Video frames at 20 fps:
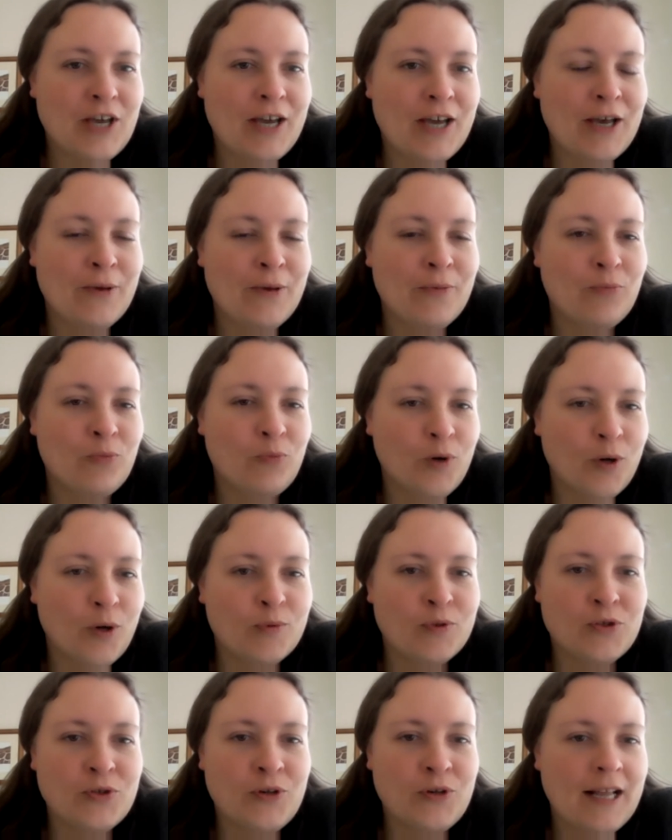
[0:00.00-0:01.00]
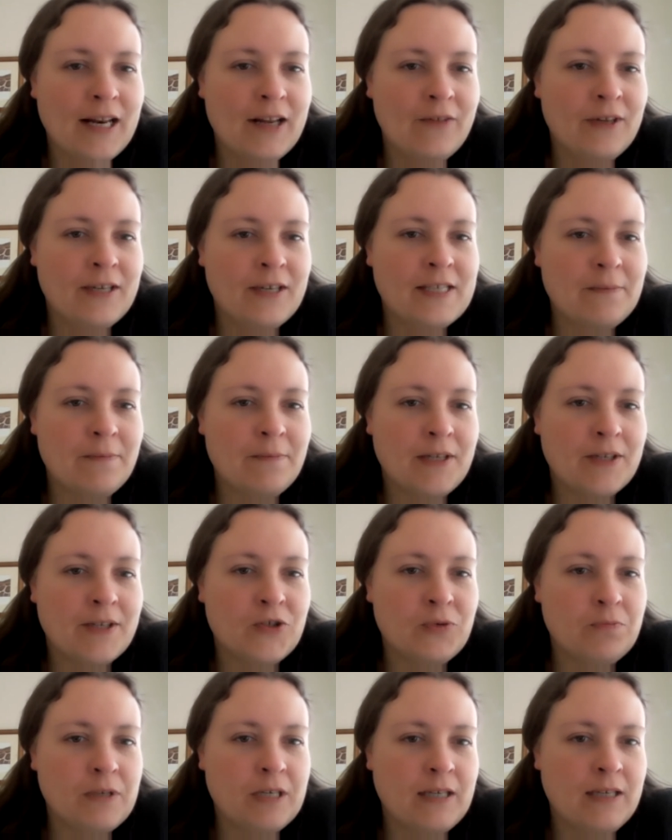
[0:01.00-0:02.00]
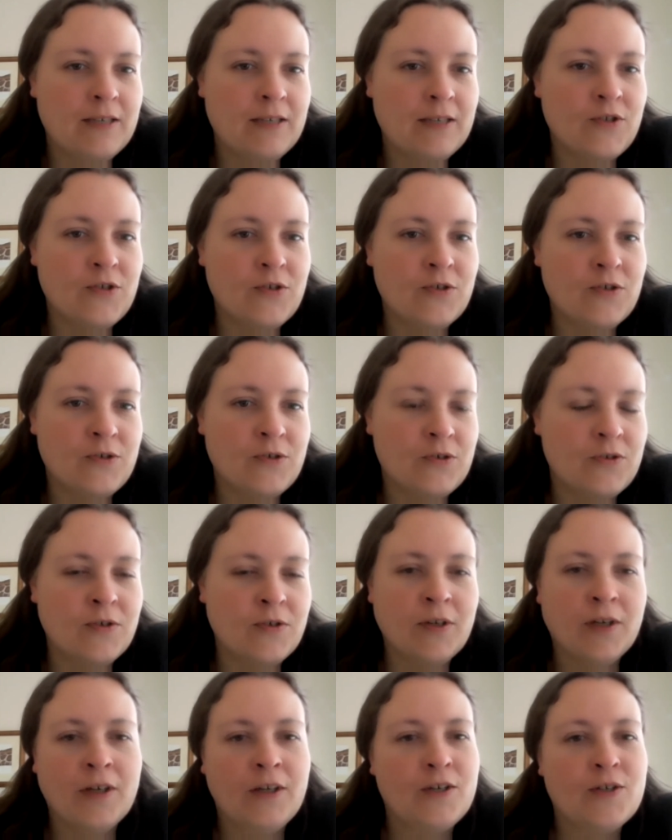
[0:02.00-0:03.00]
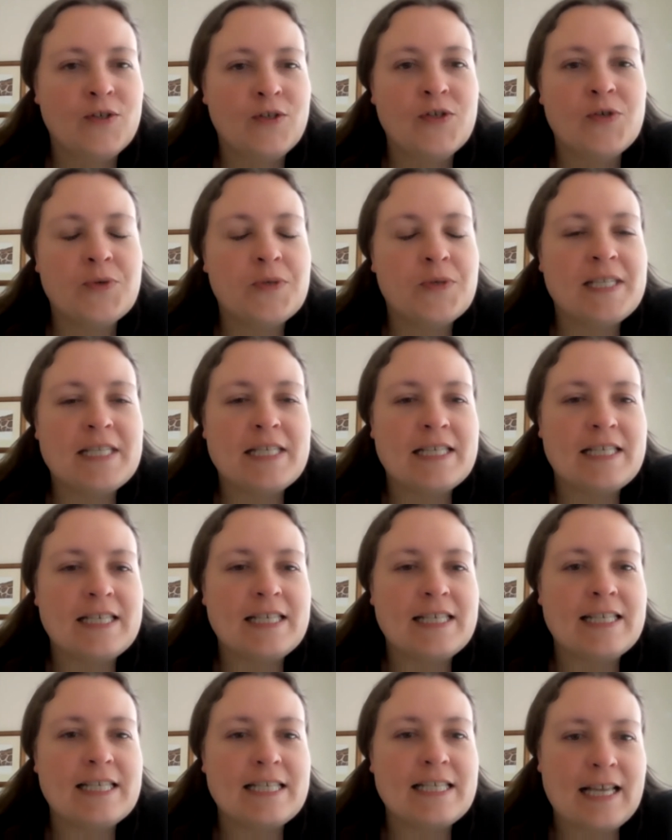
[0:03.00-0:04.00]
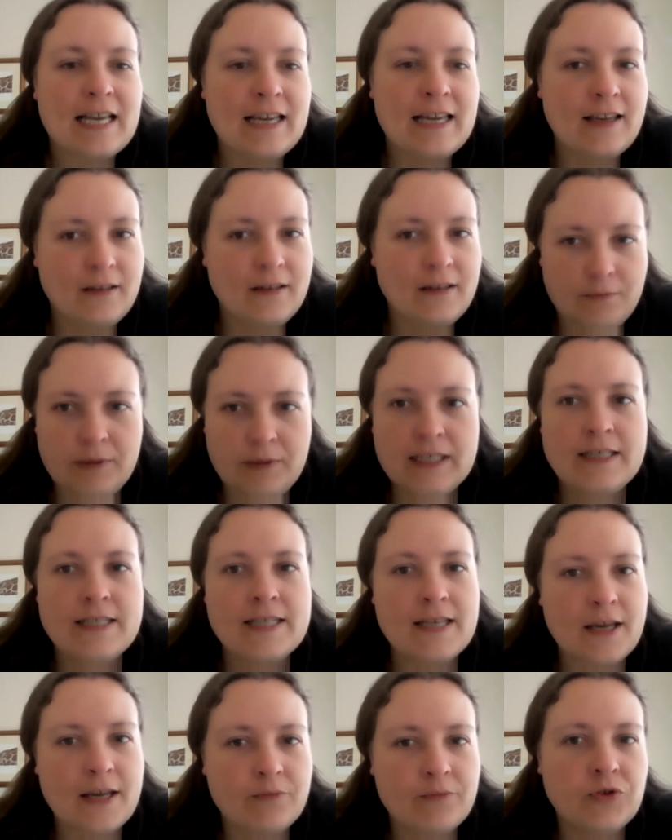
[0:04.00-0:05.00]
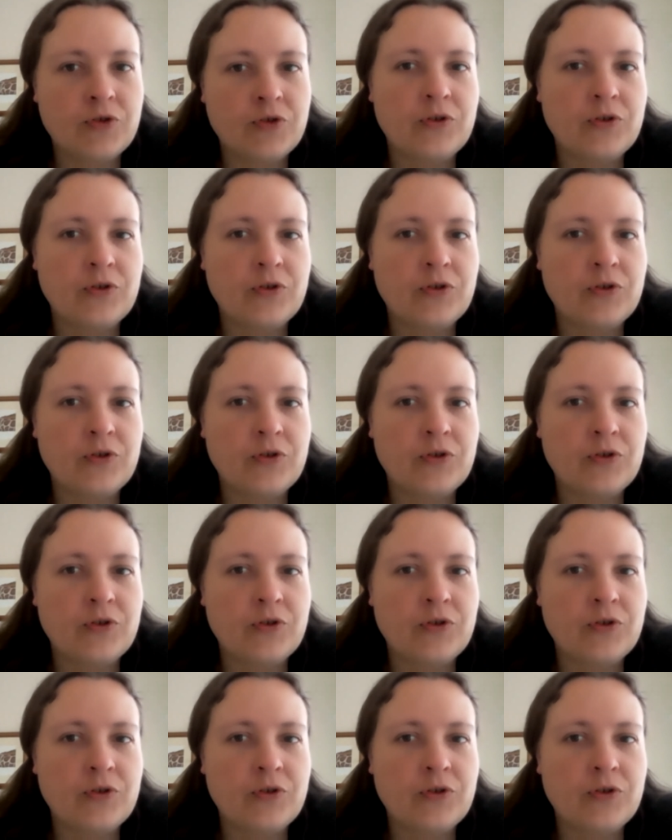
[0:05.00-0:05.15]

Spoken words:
what would your elevator pitch be to a city to say, please come